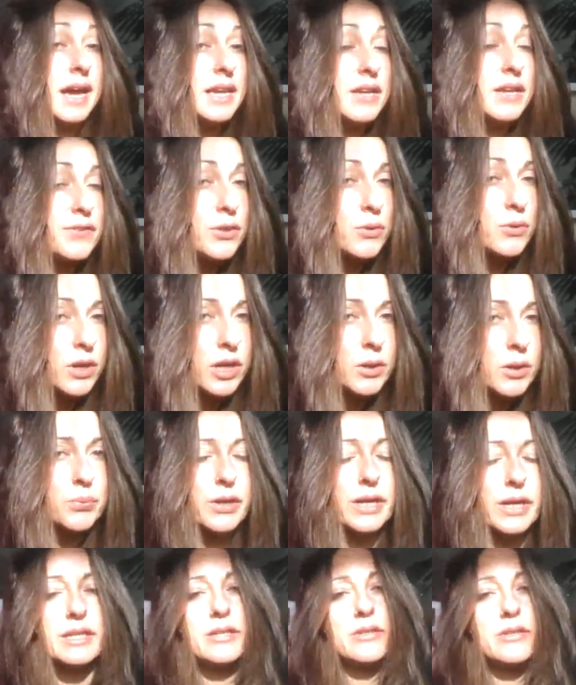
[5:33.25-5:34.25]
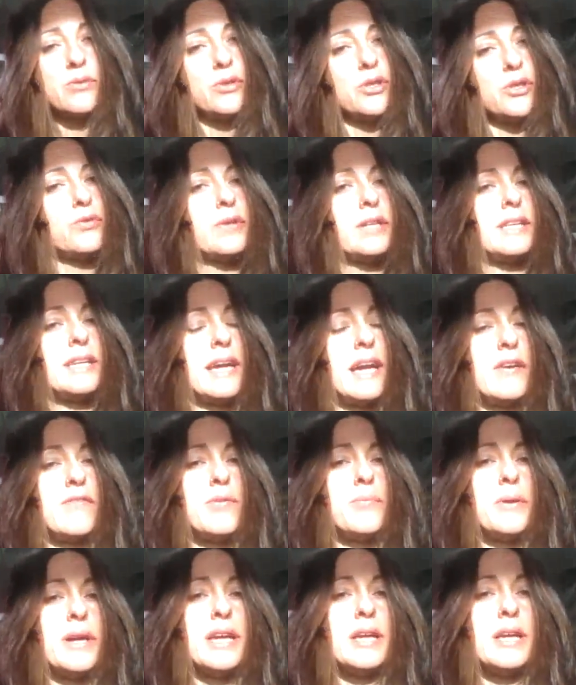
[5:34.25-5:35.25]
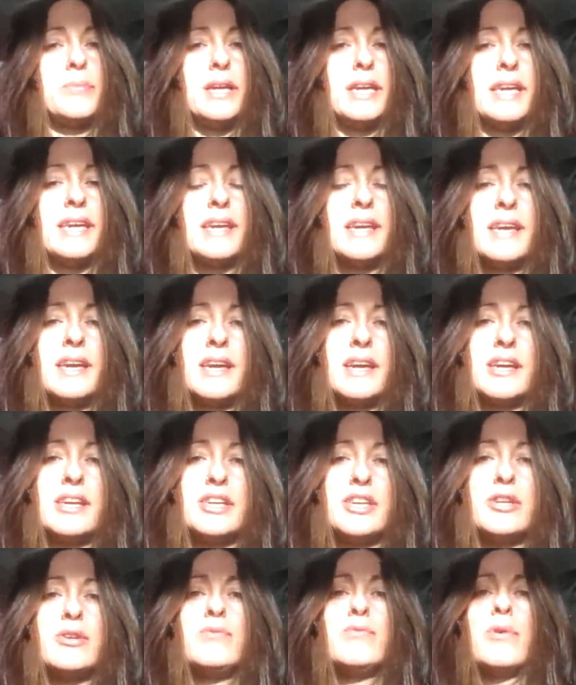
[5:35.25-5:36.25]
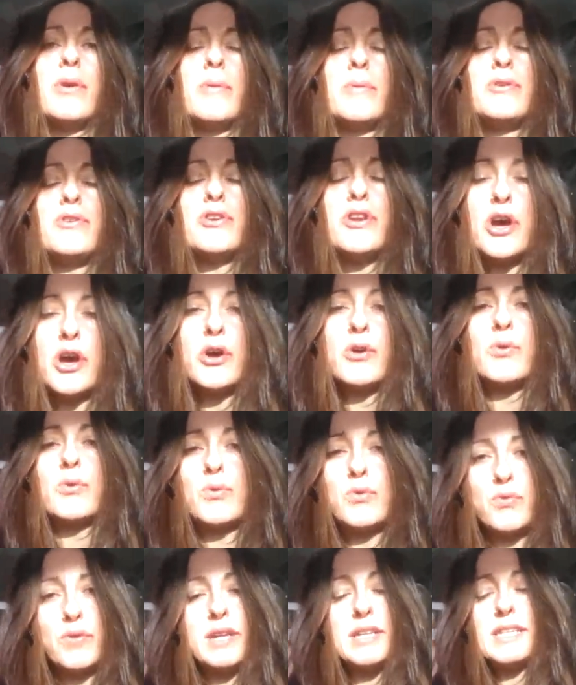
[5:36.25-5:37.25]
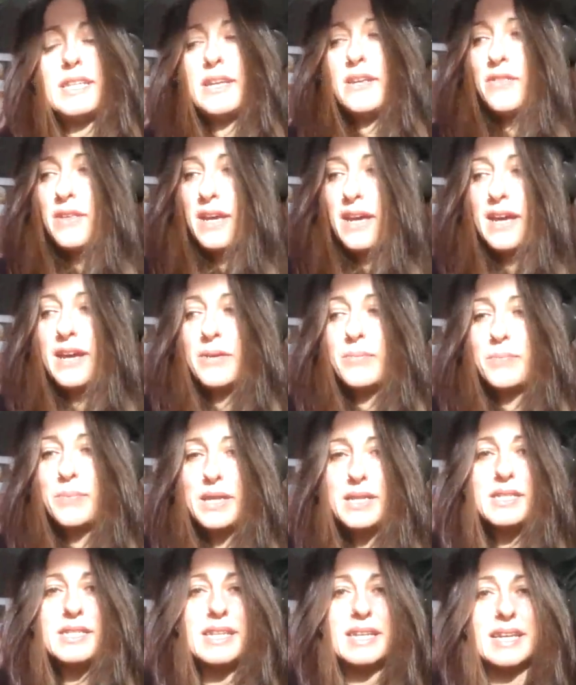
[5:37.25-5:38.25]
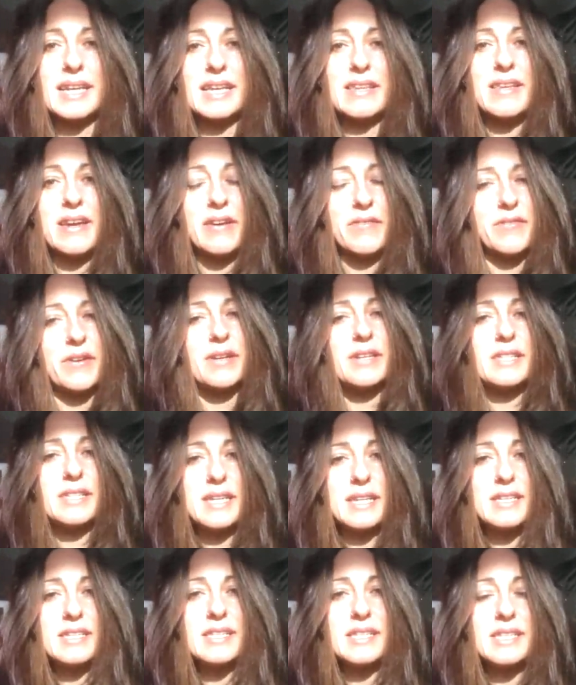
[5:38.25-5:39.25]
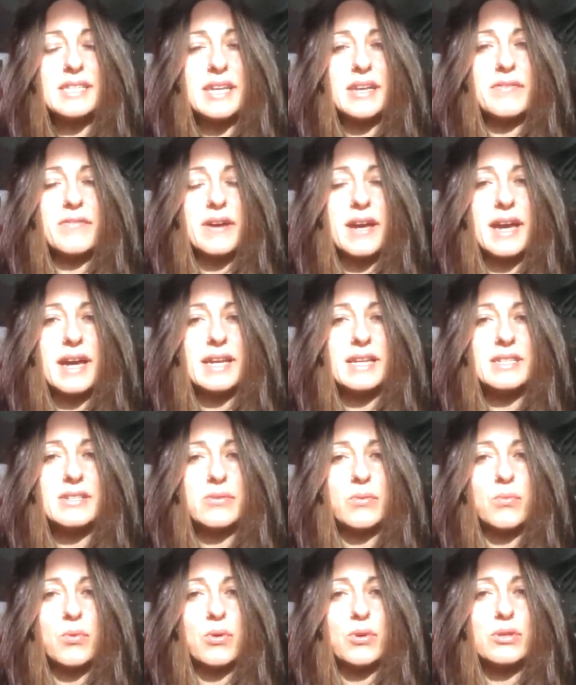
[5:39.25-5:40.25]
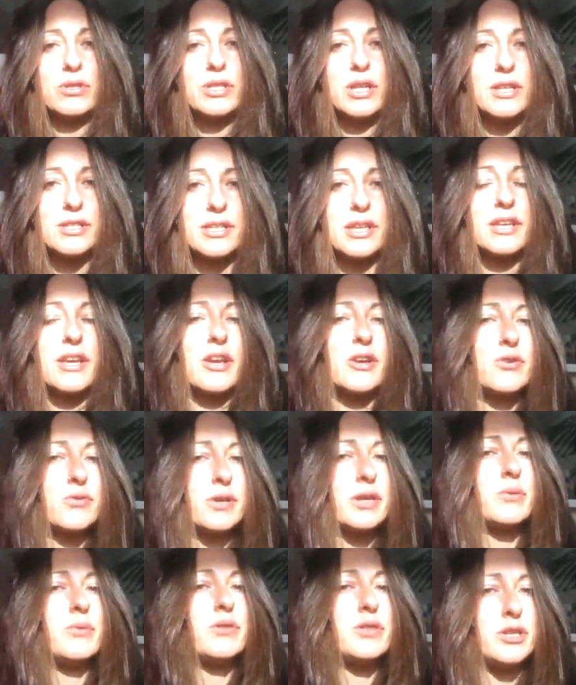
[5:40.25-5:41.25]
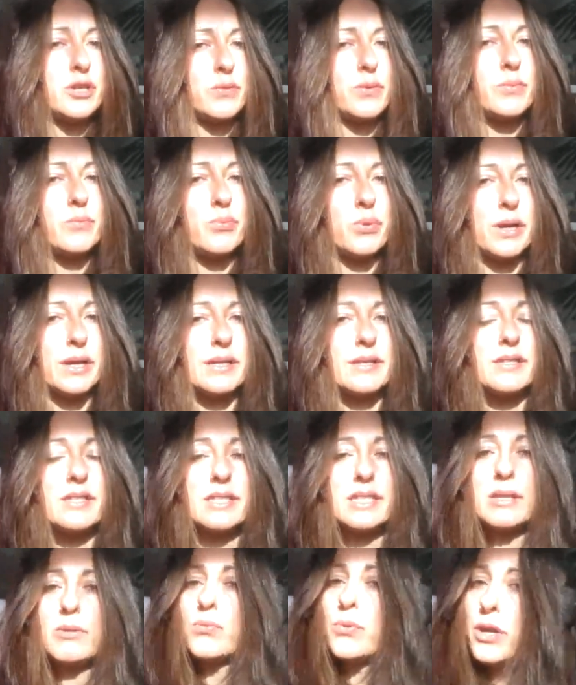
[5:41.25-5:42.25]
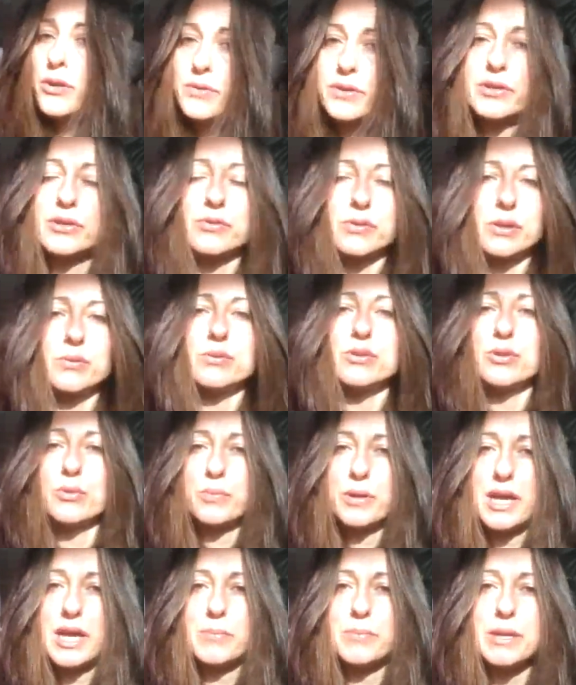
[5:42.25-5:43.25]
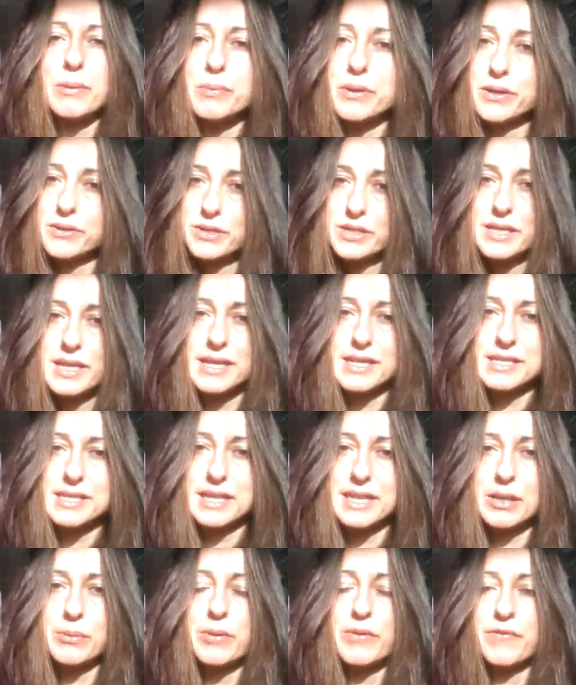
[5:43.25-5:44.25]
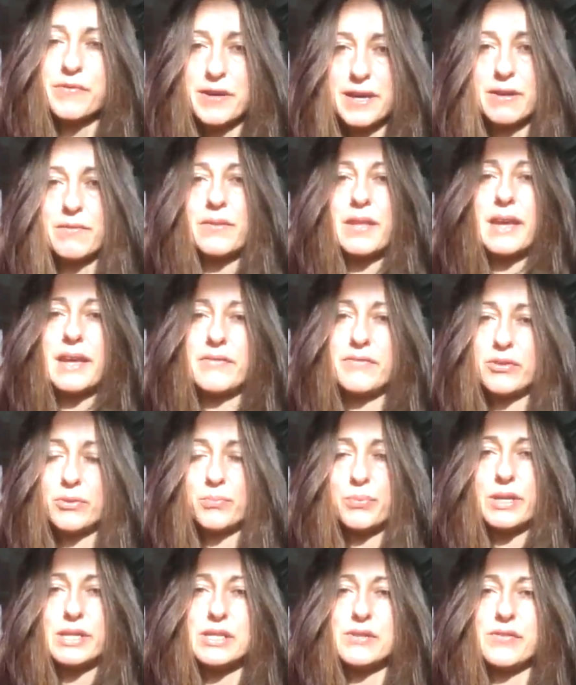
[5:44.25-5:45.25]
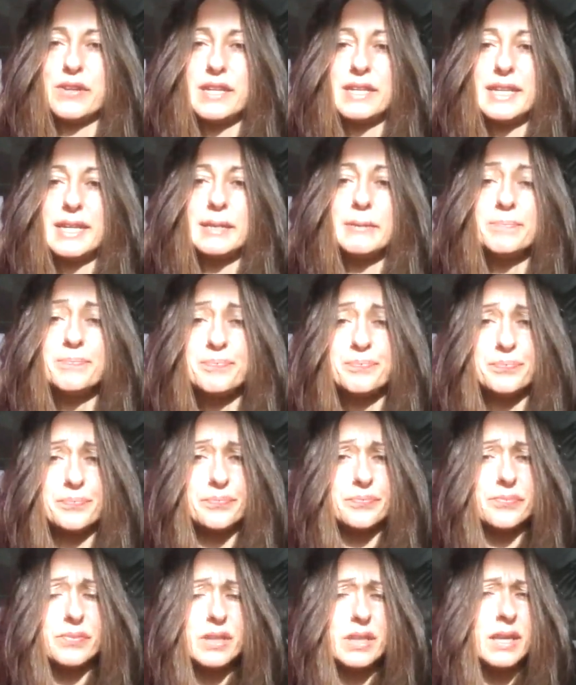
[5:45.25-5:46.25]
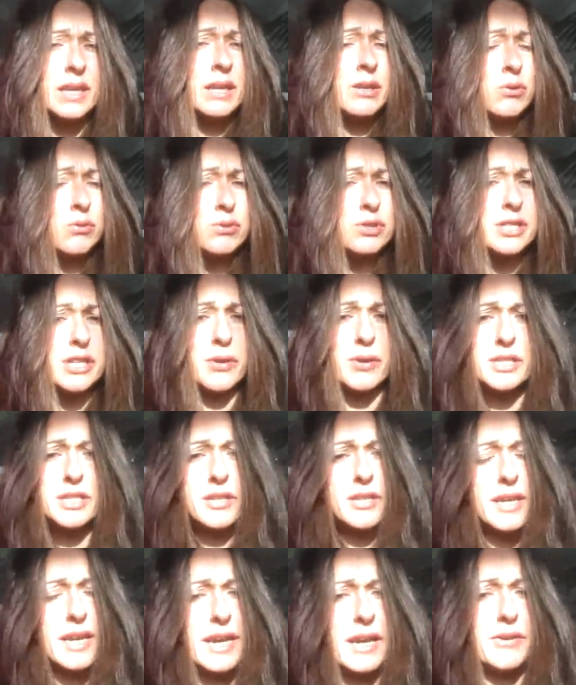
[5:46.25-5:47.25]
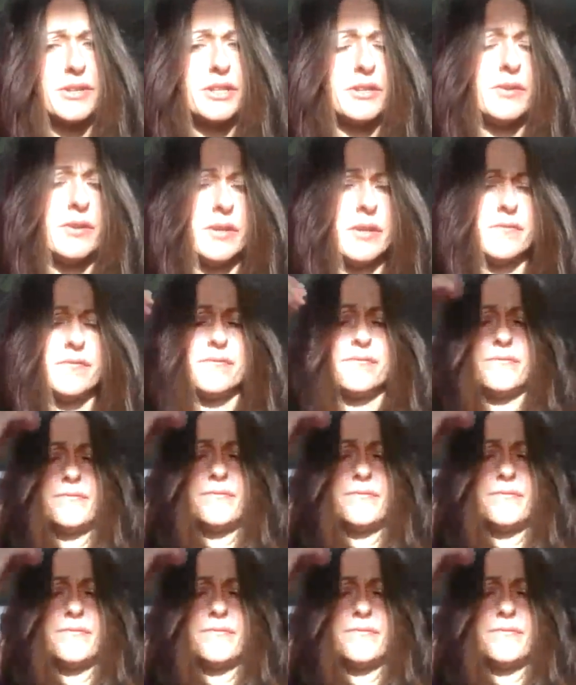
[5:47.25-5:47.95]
And if you are pregnant or you already have a baby, you know already that basically they are very sensitive. And what doesn't agree with you in pregnancy won't agree with your baby postnatally. We found that if you're breastfeeding. And also, I don't know how you